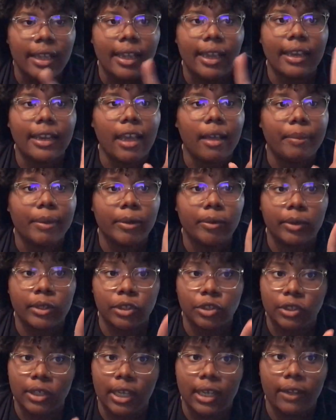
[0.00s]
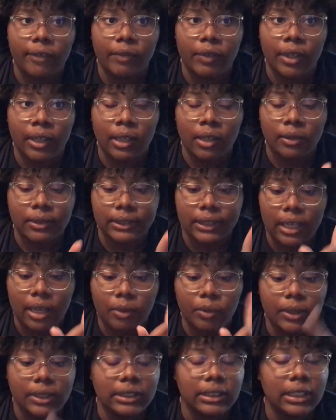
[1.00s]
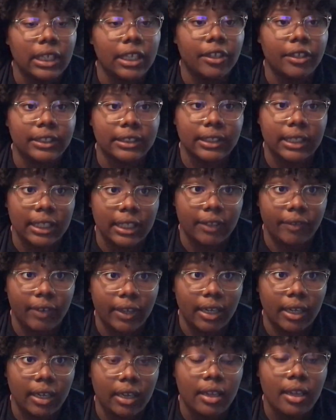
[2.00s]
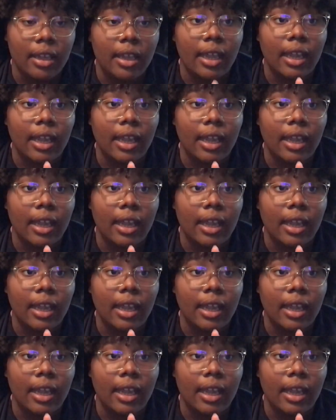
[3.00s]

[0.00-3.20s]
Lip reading: And I've been wanting to try that for a long time. What's in here is leave-in.